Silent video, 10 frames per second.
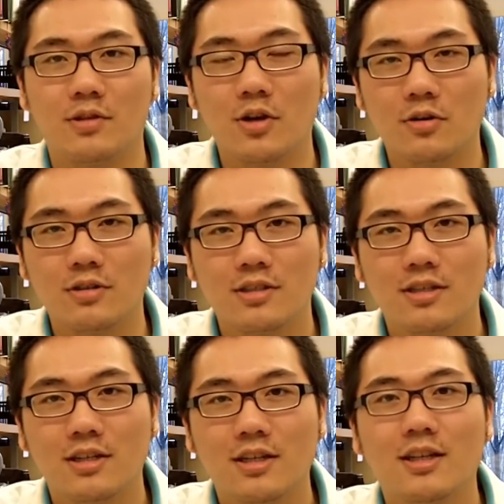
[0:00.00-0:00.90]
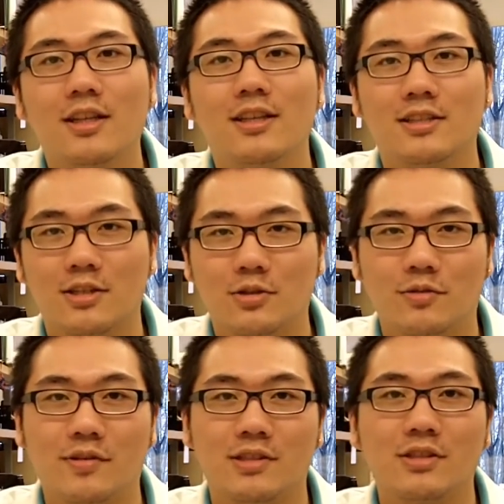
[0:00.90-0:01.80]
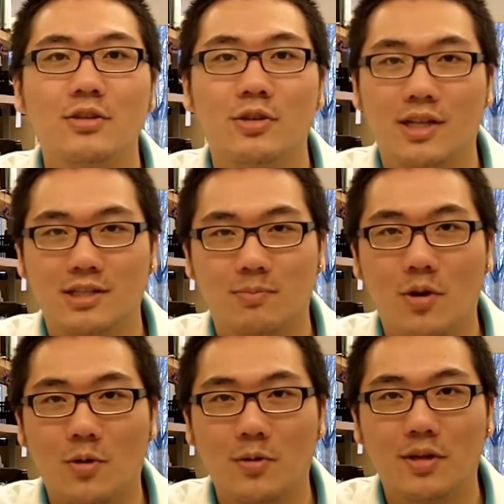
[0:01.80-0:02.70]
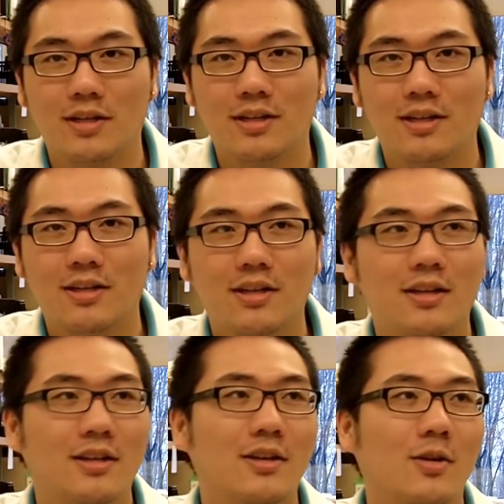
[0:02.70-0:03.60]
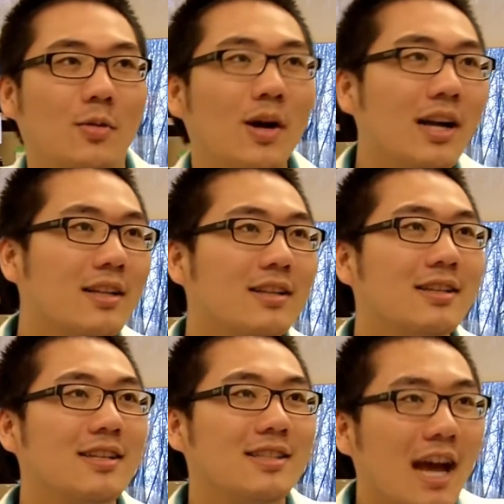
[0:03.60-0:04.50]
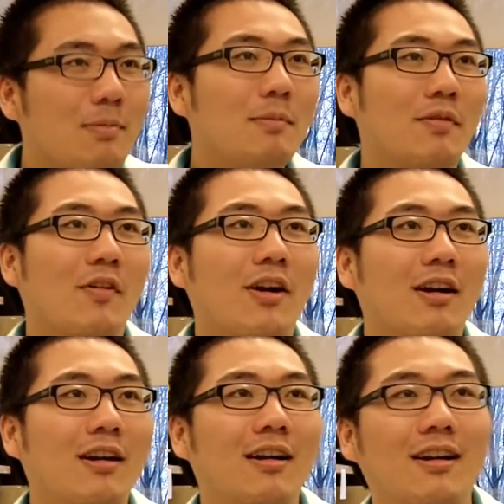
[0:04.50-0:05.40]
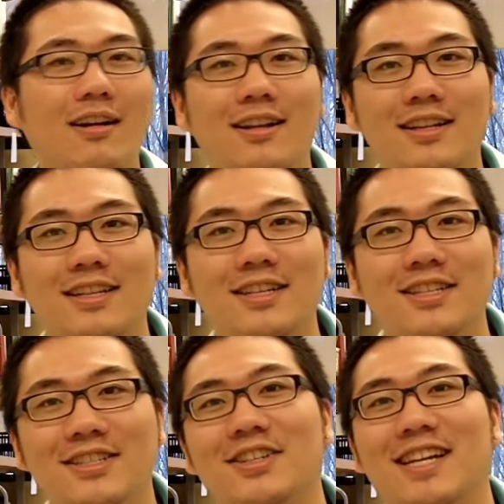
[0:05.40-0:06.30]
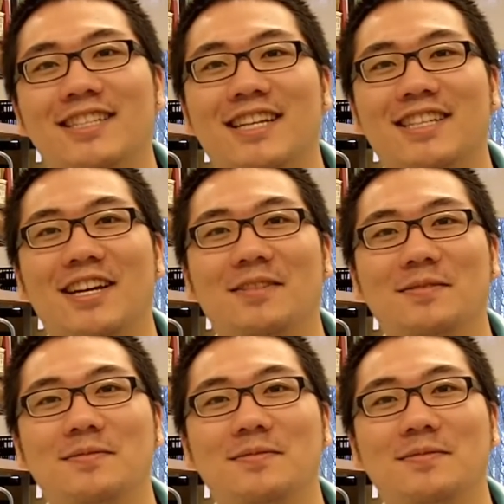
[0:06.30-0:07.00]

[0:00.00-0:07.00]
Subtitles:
don't, the centrifuge could explode. What? It's happened before. See you guys next time.